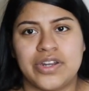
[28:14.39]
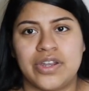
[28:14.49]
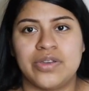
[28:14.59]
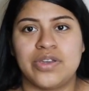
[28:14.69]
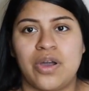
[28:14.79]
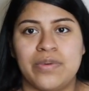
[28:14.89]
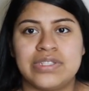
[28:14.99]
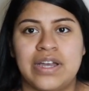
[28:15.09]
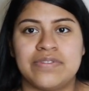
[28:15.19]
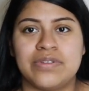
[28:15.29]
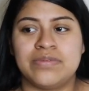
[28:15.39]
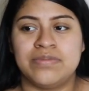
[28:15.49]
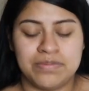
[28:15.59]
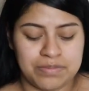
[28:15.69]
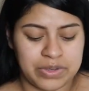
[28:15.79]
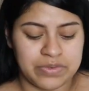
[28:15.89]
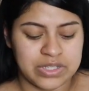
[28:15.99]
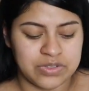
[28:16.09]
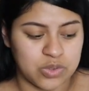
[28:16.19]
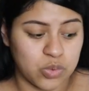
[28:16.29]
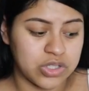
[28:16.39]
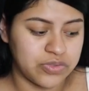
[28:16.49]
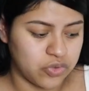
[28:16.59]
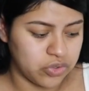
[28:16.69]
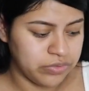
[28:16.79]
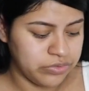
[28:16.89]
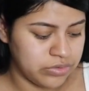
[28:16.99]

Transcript: you know, you always have to be resourceful.